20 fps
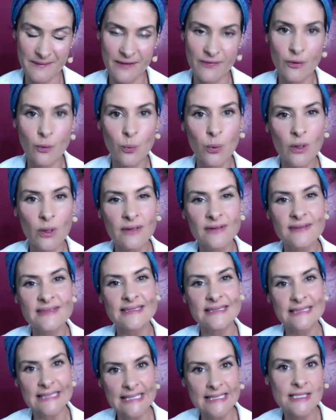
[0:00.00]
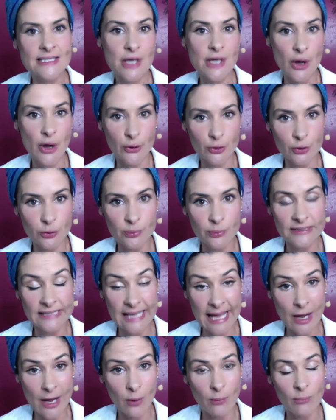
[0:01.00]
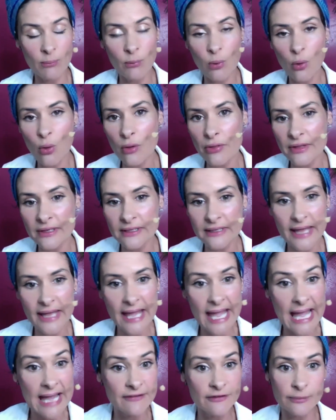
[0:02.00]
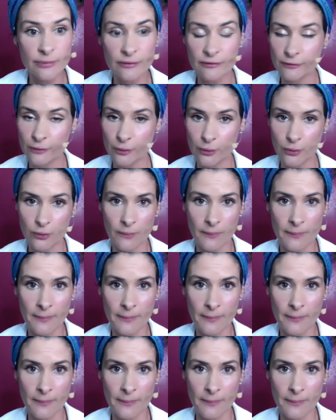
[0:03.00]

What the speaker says: The world needs hope now more than ever before.